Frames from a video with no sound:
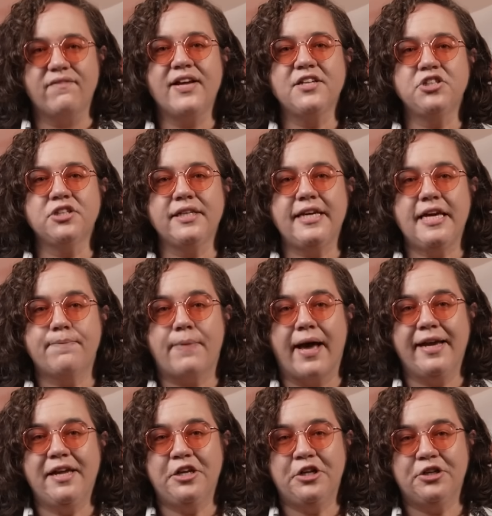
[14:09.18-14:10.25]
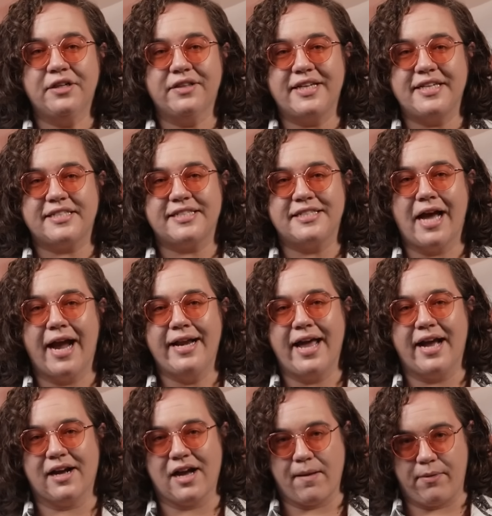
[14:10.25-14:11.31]
Eventually, he pioneered the
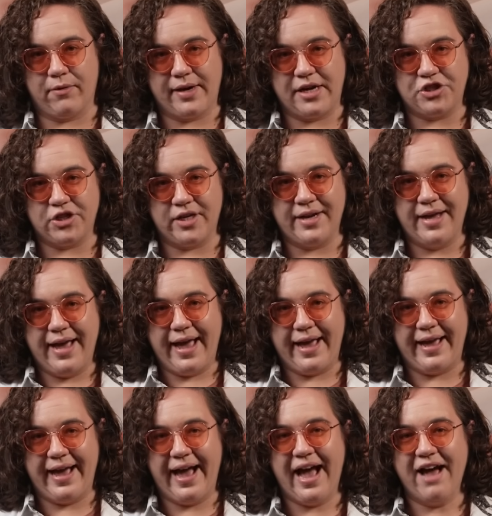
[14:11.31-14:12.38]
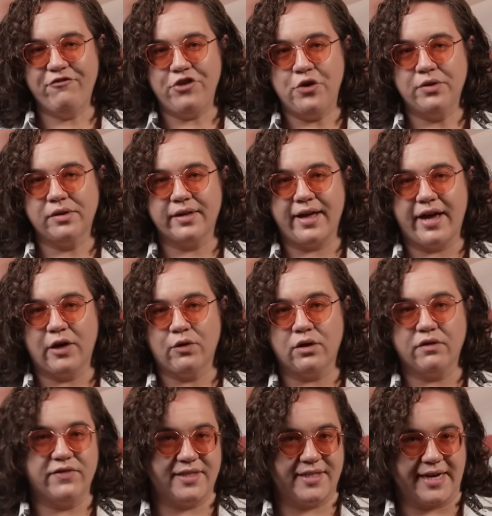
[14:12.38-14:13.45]
Steinach operation, a half
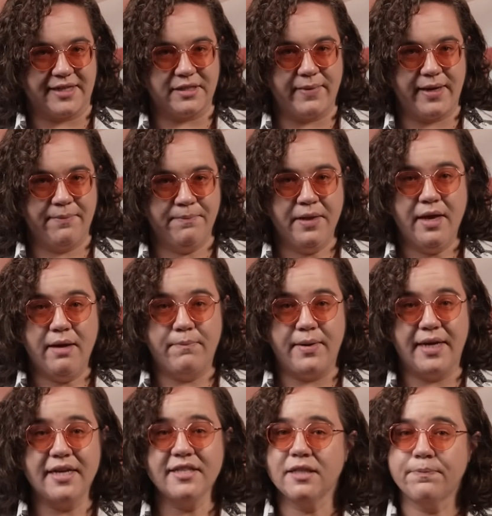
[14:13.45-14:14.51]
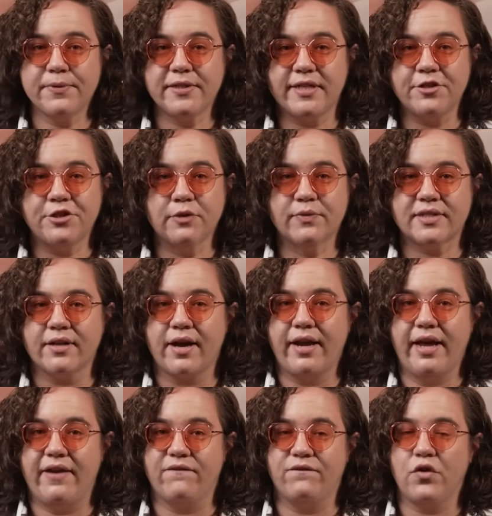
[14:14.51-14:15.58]
unilateral vasectomy. Because the procedure was
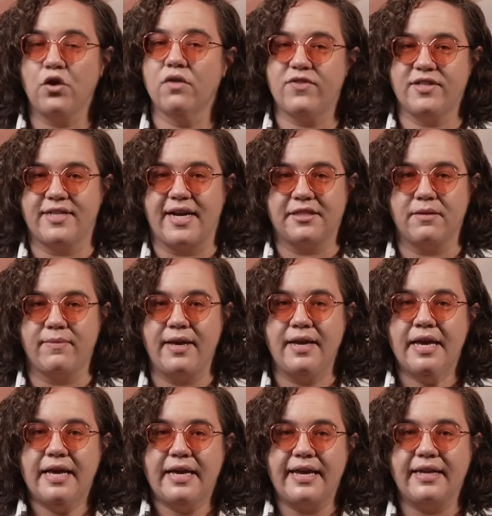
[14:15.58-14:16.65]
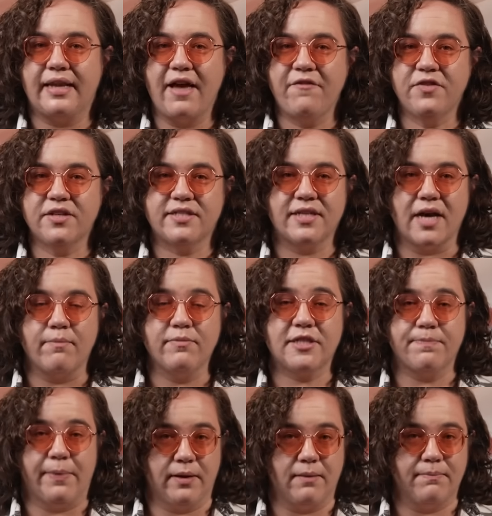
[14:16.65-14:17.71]
not a full vasectomy, it left some
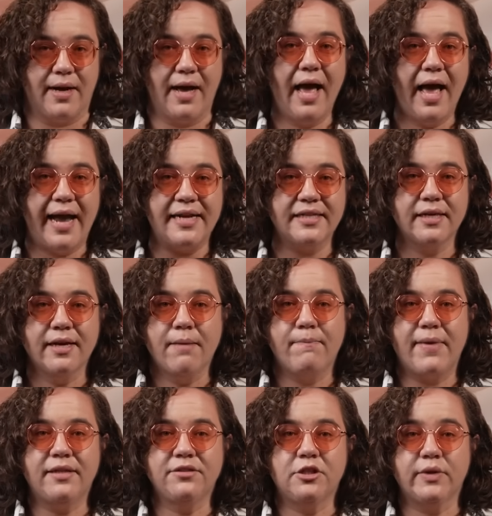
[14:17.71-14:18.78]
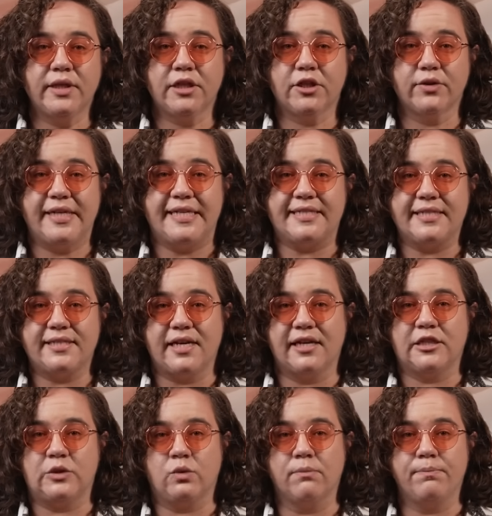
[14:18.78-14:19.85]
sperm behind, meant to increase
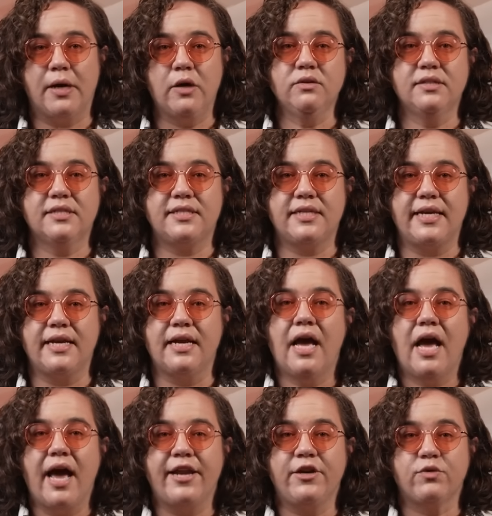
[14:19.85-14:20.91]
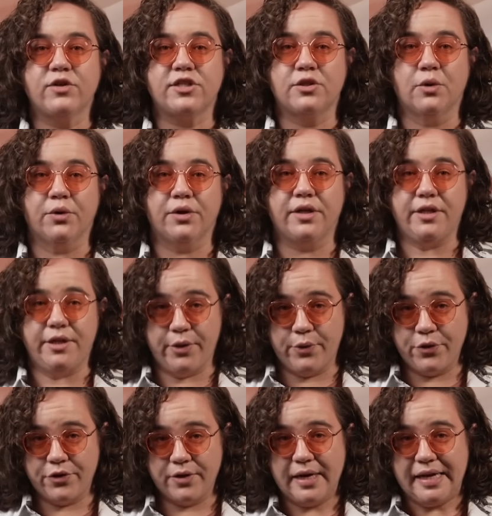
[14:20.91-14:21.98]
sexual potency and restore
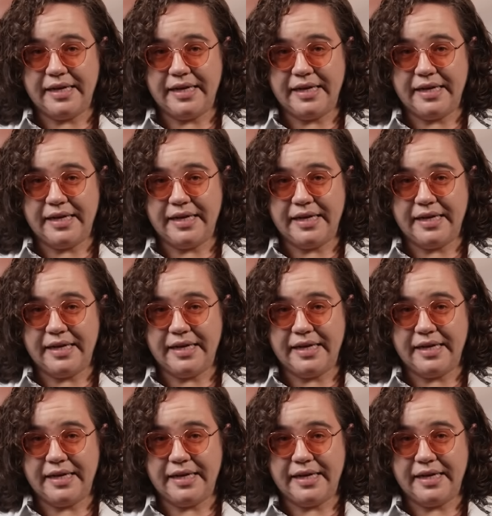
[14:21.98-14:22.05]
youth.